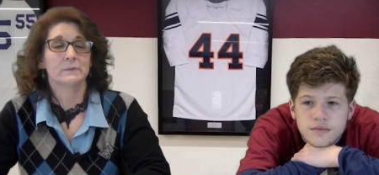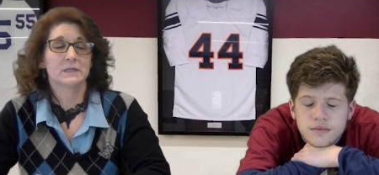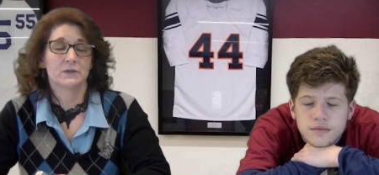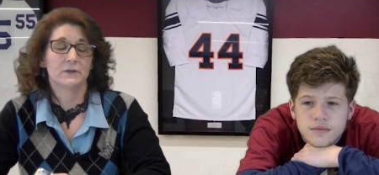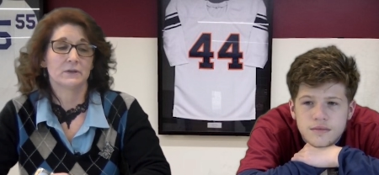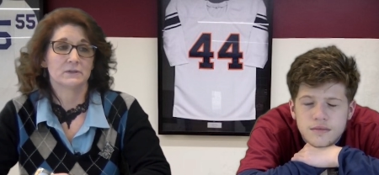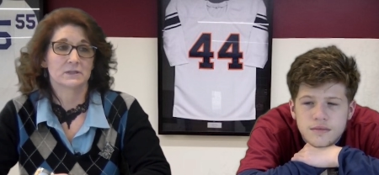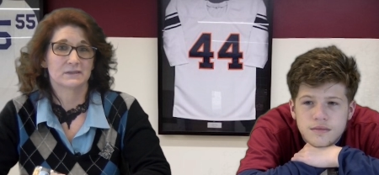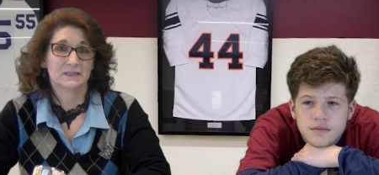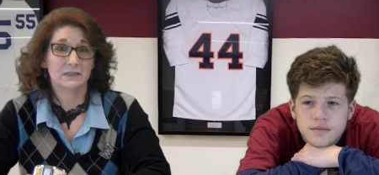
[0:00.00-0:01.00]

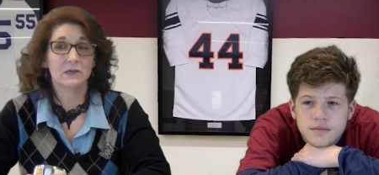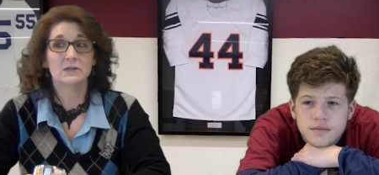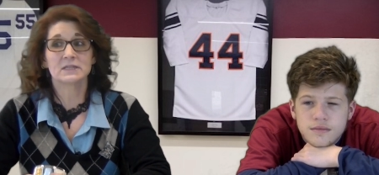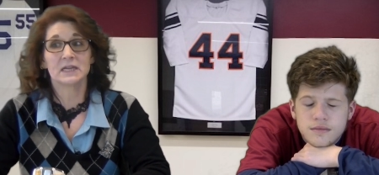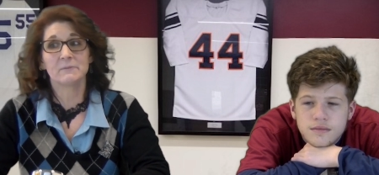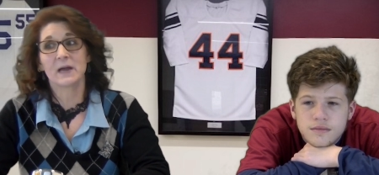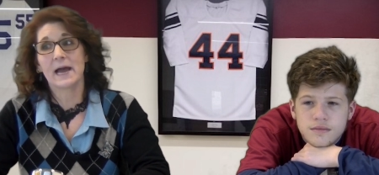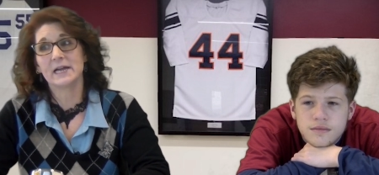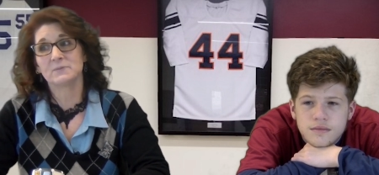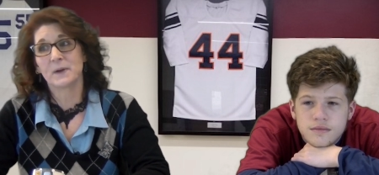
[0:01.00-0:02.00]
Speaker 1: materials. It's a little steep,
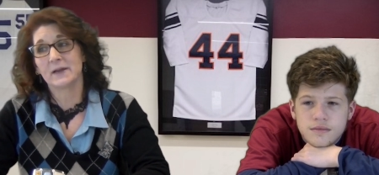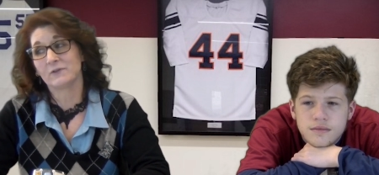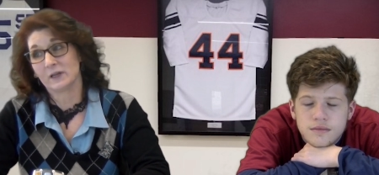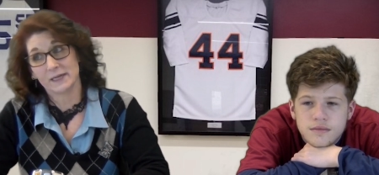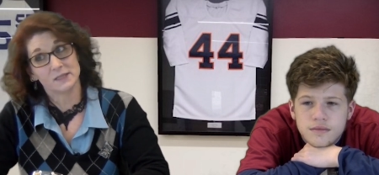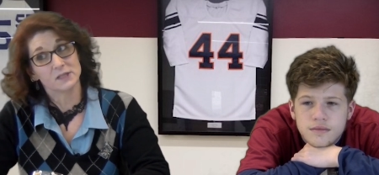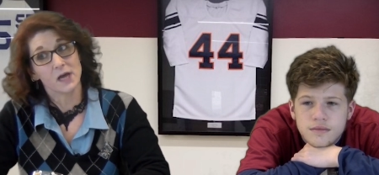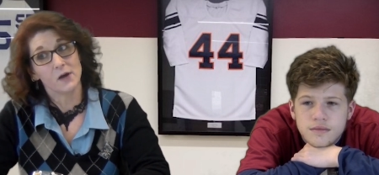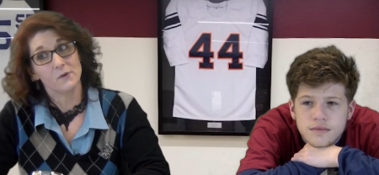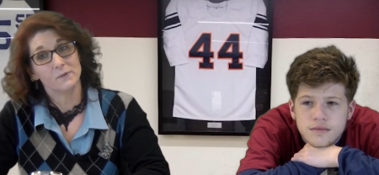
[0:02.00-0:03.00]
guys, but if you like to
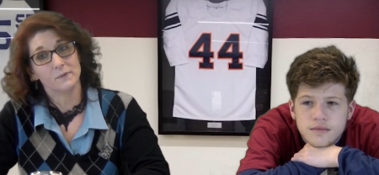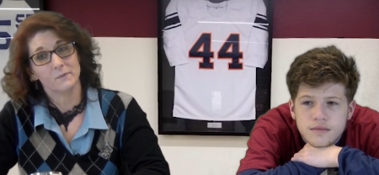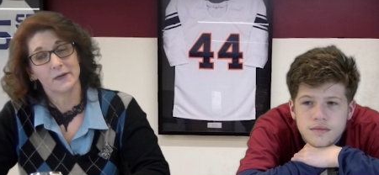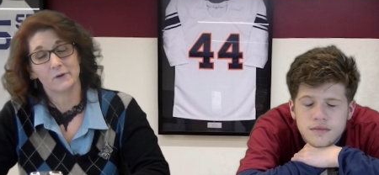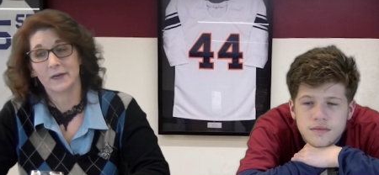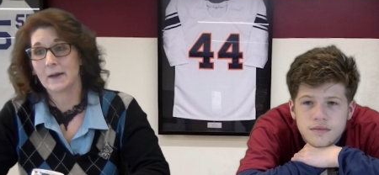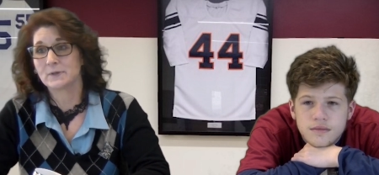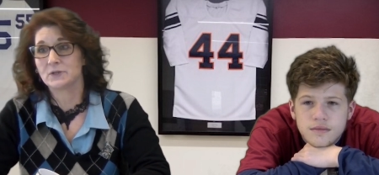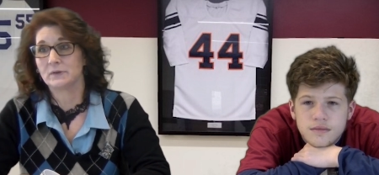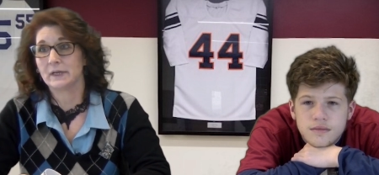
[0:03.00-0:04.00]
sew, what a great
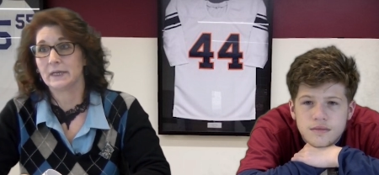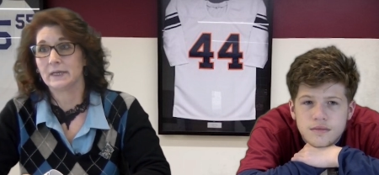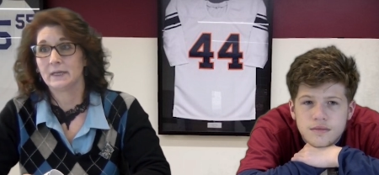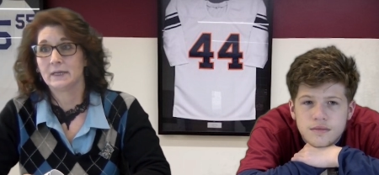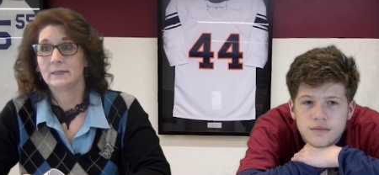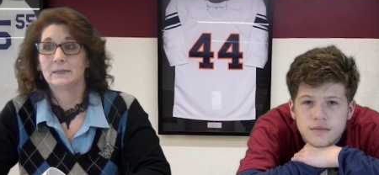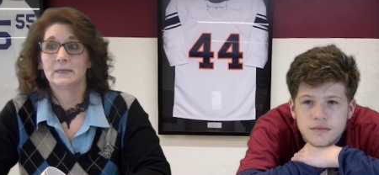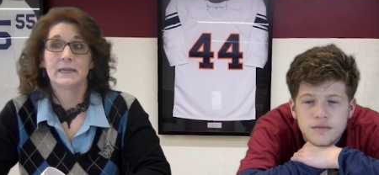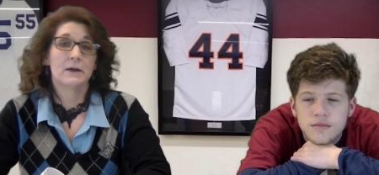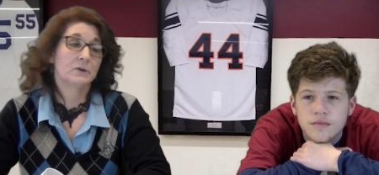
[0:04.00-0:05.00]
opportunity.
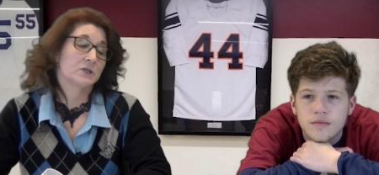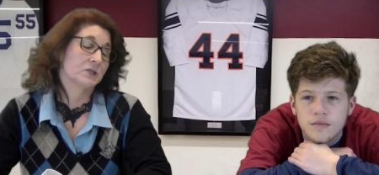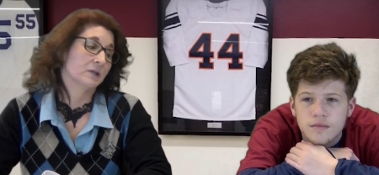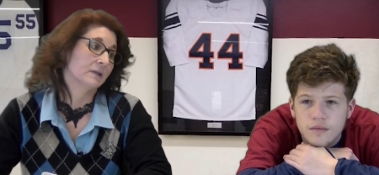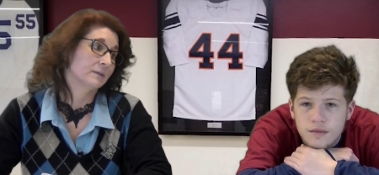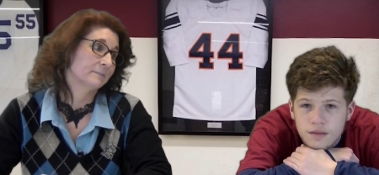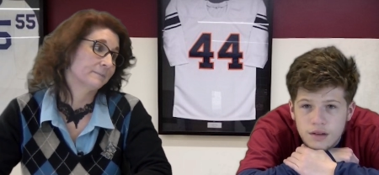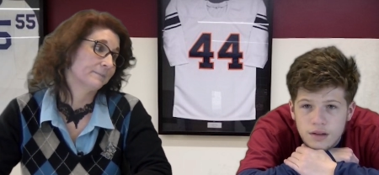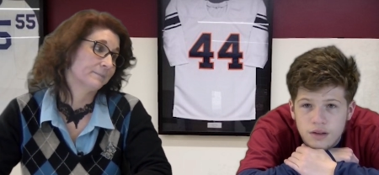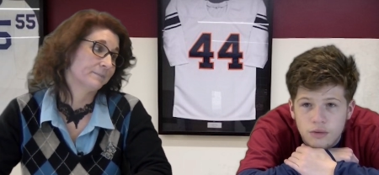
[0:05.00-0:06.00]
Now, Christian.
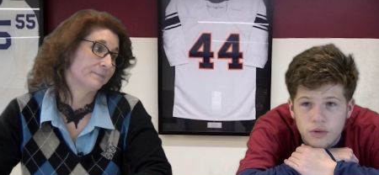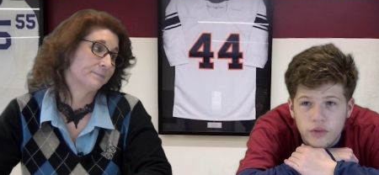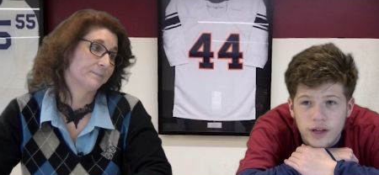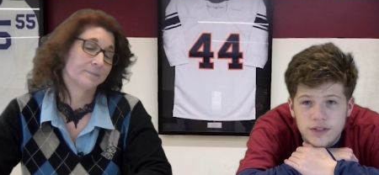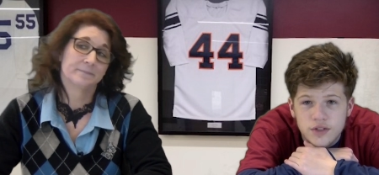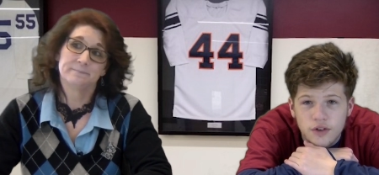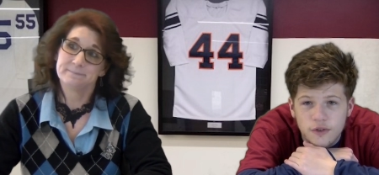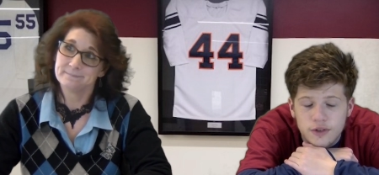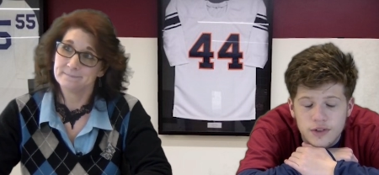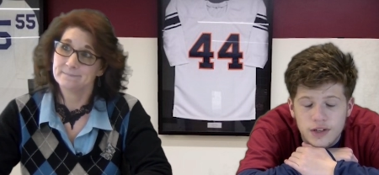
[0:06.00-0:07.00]
Speaker 2: Well, that's
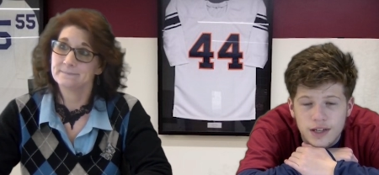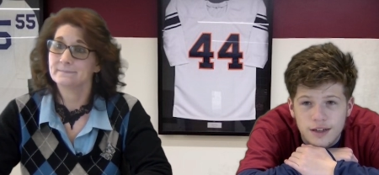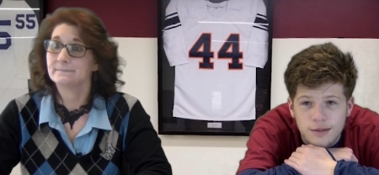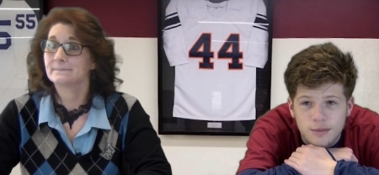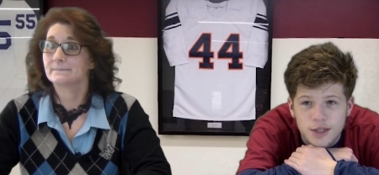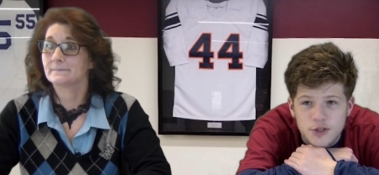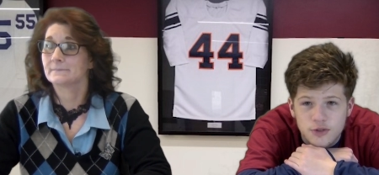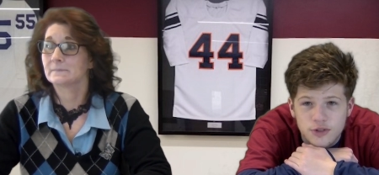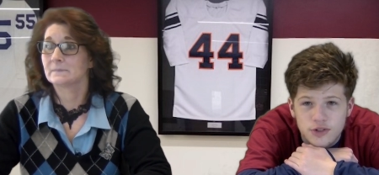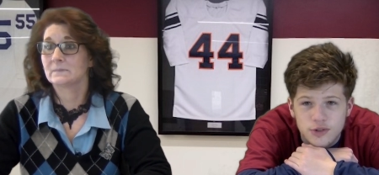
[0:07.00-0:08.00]
all for today. Make
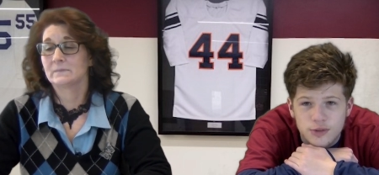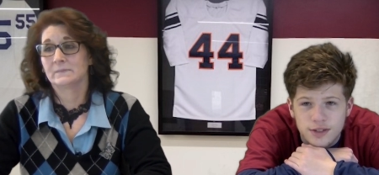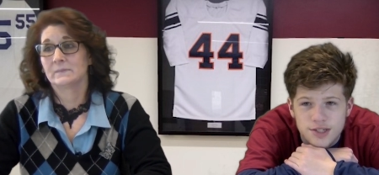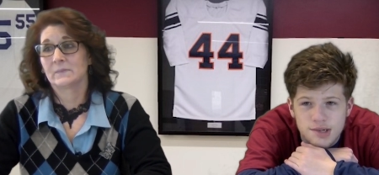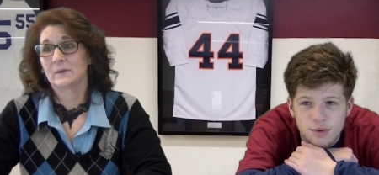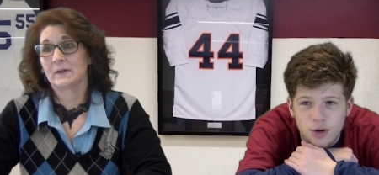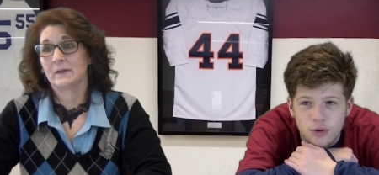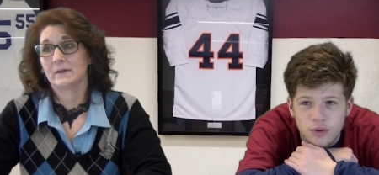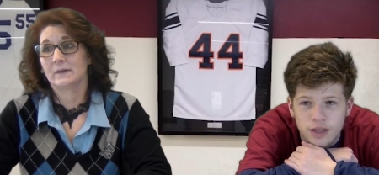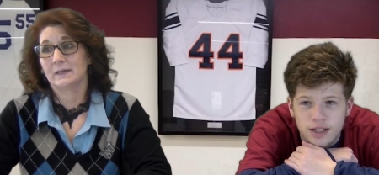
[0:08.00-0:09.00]
sure to tune in
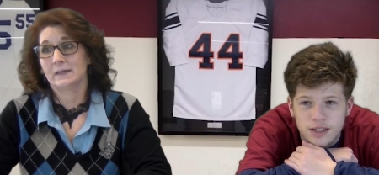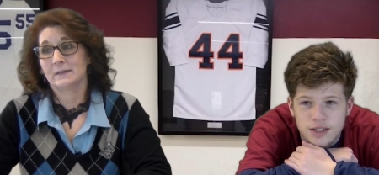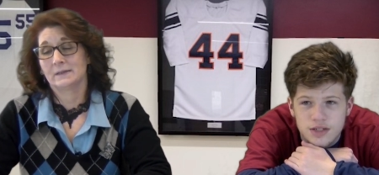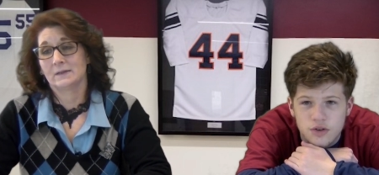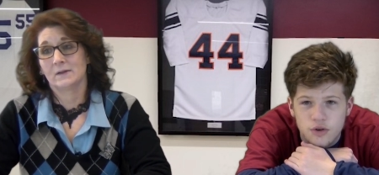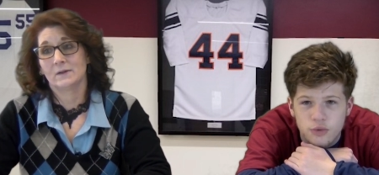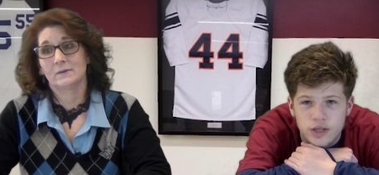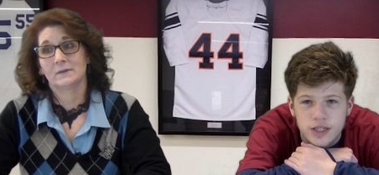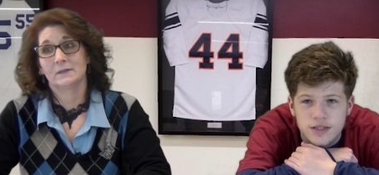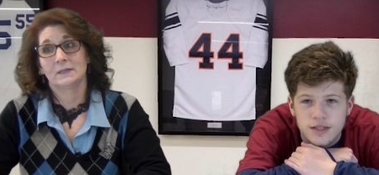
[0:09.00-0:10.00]
tomorrow. And as
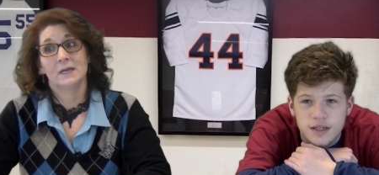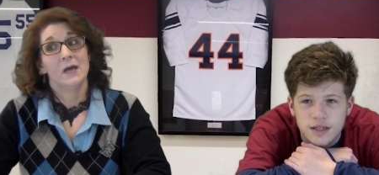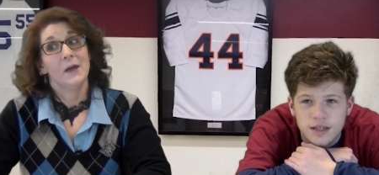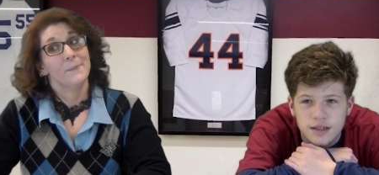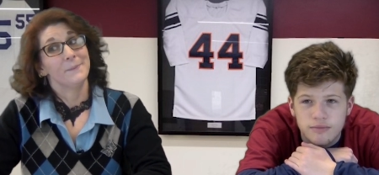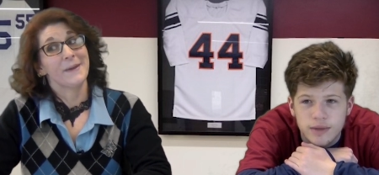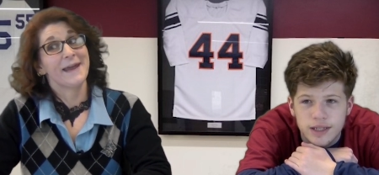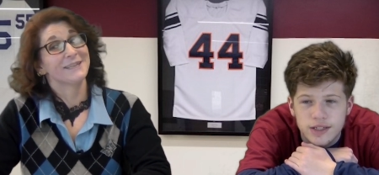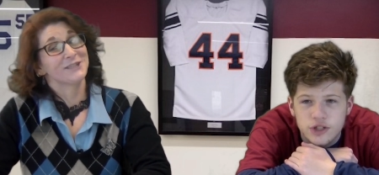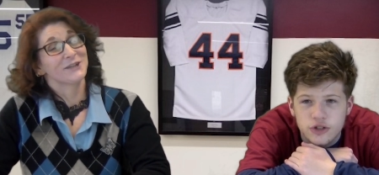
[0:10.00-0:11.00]
always, make,
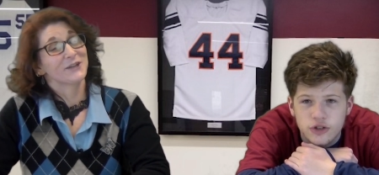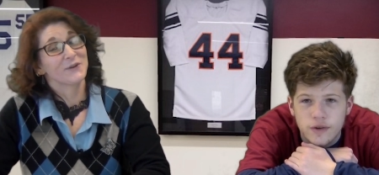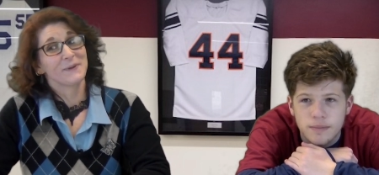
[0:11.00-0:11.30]
make sure, sure, to